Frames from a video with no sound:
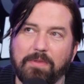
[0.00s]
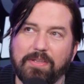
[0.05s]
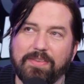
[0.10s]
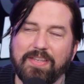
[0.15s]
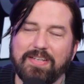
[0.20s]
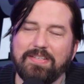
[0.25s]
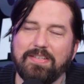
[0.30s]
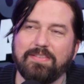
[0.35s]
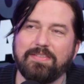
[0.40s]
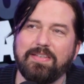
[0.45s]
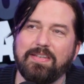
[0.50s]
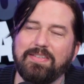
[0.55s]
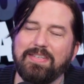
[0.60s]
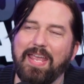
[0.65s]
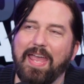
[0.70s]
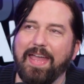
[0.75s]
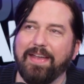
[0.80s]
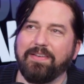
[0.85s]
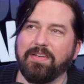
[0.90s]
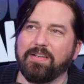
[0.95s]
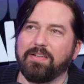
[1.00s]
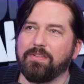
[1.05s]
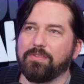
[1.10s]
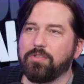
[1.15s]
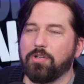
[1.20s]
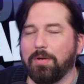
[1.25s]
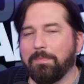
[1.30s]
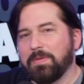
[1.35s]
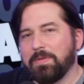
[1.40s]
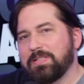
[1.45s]
There's a technical
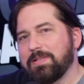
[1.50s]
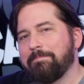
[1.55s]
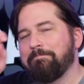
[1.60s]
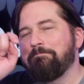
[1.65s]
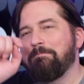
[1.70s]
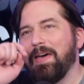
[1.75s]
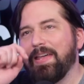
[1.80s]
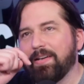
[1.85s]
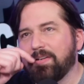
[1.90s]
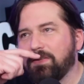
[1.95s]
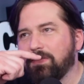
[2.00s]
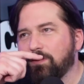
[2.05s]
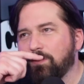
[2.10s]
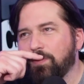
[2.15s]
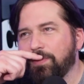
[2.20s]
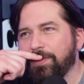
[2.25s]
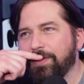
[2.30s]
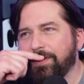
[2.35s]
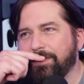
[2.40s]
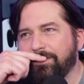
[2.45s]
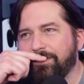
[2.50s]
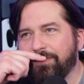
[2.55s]
term. It's a medical word